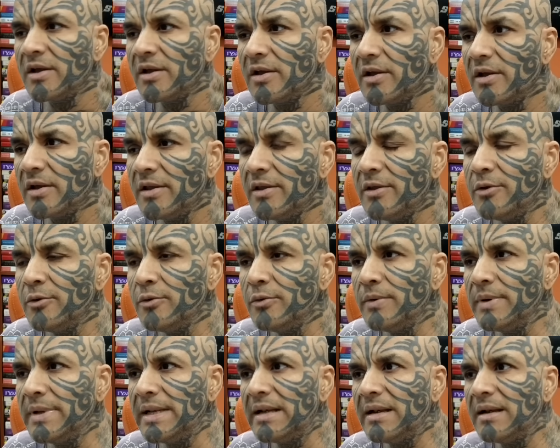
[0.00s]
you
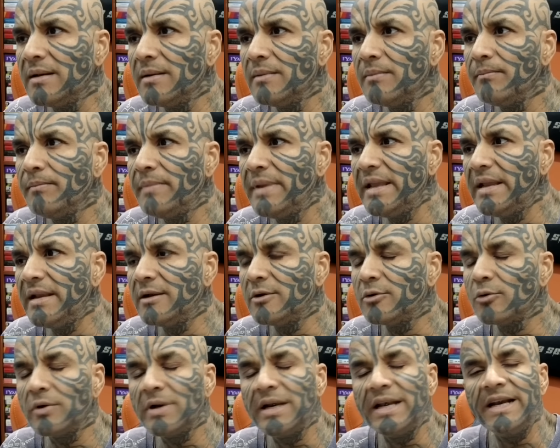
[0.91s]
will be
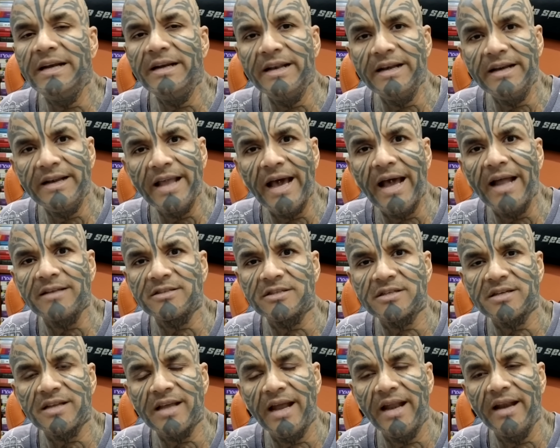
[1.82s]
totally
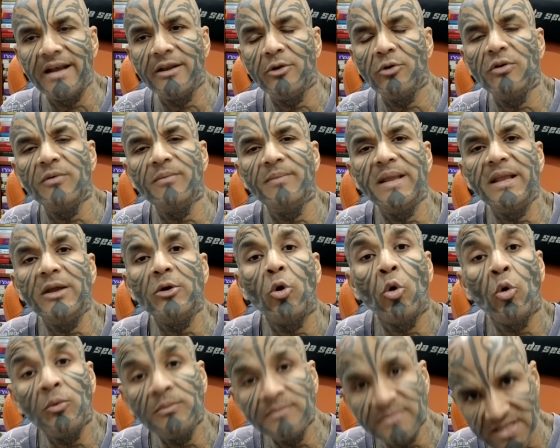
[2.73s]
detached and you'll be
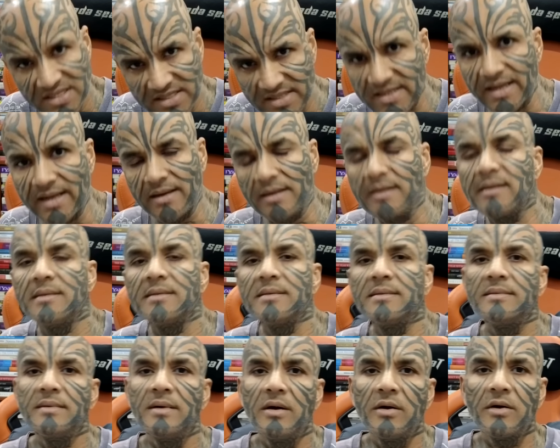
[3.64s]
homesick.
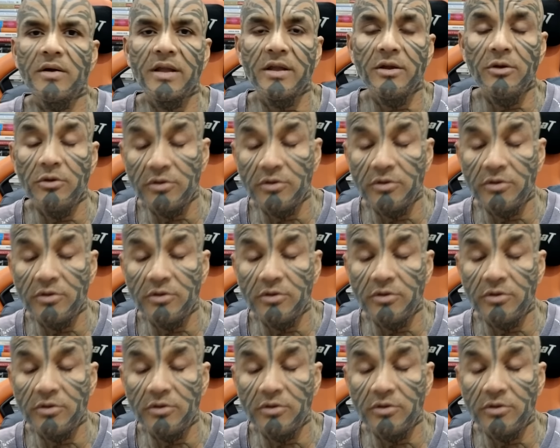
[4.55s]
Okay, you'll